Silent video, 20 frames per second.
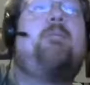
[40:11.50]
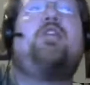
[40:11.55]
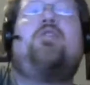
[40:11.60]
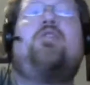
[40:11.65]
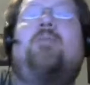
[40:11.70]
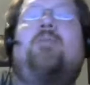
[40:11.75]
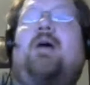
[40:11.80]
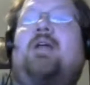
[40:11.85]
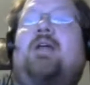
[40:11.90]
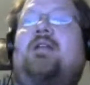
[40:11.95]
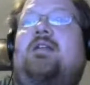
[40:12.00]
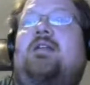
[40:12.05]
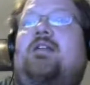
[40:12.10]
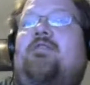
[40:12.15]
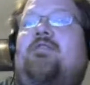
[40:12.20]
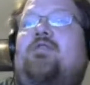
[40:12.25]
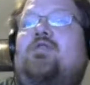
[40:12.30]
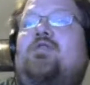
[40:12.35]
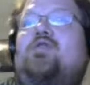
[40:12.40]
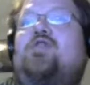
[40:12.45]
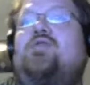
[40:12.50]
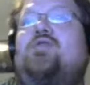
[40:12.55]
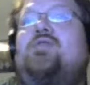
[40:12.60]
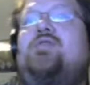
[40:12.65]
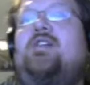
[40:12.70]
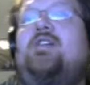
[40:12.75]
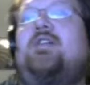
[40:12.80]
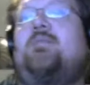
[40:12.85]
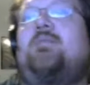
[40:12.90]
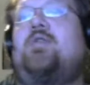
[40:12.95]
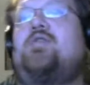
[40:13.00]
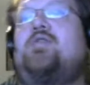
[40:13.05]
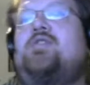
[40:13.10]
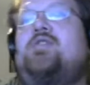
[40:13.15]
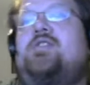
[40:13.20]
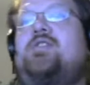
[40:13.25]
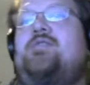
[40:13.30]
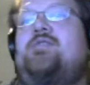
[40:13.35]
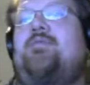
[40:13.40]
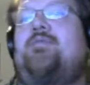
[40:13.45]
might, if you choose healing
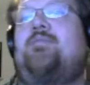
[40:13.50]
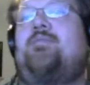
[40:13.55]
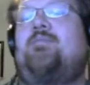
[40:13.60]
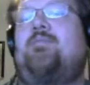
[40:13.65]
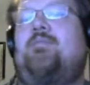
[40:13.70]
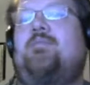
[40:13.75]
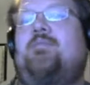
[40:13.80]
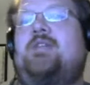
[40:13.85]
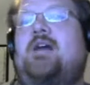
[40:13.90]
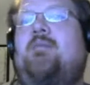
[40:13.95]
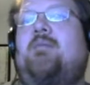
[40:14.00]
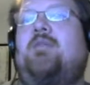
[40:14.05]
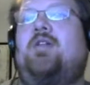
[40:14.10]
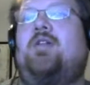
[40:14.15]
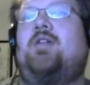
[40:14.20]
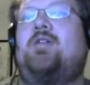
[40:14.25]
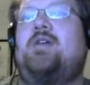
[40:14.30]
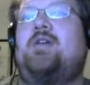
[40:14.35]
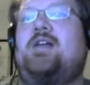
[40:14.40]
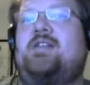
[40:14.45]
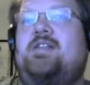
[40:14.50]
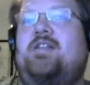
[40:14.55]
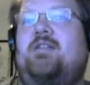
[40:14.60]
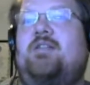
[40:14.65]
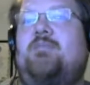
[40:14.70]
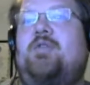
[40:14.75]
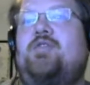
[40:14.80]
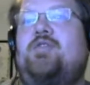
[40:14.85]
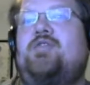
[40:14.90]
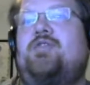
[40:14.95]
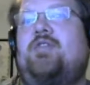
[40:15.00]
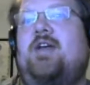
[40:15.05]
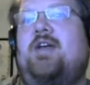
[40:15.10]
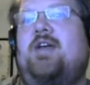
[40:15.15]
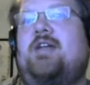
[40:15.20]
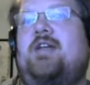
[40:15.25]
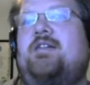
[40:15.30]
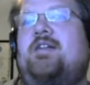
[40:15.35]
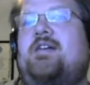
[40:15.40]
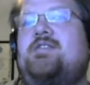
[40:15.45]
potions, down below it has healing potion or
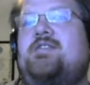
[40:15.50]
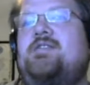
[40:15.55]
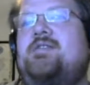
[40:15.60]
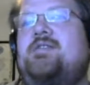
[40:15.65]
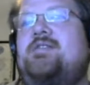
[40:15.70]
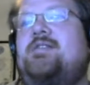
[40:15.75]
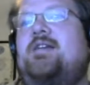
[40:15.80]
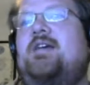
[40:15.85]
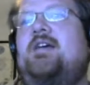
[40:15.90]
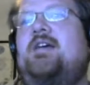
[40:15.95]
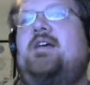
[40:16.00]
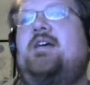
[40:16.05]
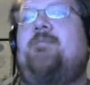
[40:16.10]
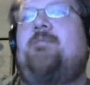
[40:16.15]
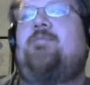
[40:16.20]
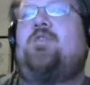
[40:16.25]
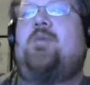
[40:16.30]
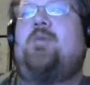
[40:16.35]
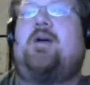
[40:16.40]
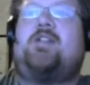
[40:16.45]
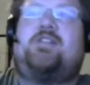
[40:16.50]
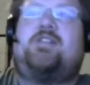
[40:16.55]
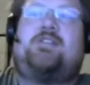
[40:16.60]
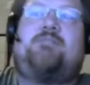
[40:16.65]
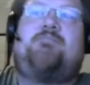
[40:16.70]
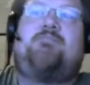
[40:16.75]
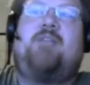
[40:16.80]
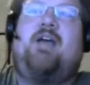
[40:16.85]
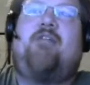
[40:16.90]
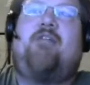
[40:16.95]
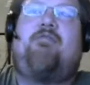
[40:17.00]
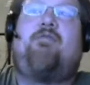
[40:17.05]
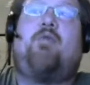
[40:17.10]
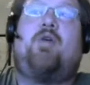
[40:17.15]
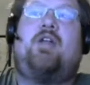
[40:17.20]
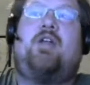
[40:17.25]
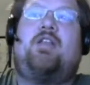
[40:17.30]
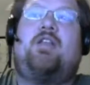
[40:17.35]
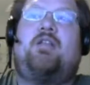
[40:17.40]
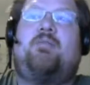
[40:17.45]
antitoxins. You might just have 4 healing
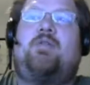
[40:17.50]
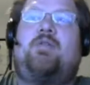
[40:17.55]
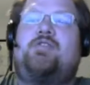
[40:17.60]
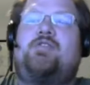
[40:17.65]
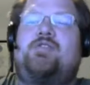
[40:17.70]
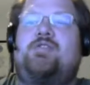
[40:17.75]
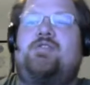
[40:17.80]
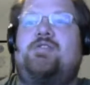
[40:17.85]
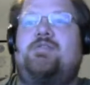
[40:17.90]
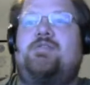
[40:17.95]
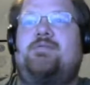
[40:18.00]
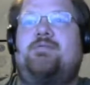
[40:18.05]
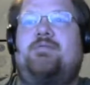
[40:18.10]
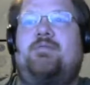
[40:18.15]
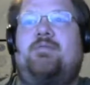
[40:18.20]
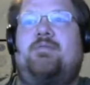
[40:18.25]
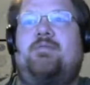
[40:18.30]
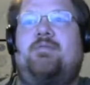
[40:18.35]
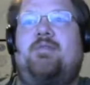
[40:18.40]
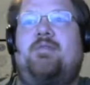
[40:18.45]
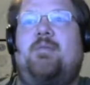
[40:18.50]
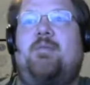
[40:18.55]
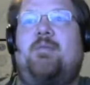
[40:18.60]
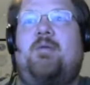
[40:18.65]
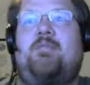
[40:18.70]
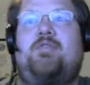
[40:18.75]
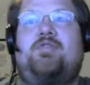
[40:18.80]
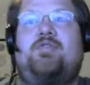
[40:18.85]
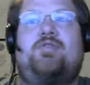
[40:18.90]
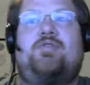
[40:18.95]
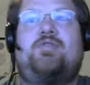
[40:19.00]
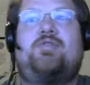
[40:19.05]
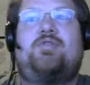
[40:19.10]
potions. That might be your choice.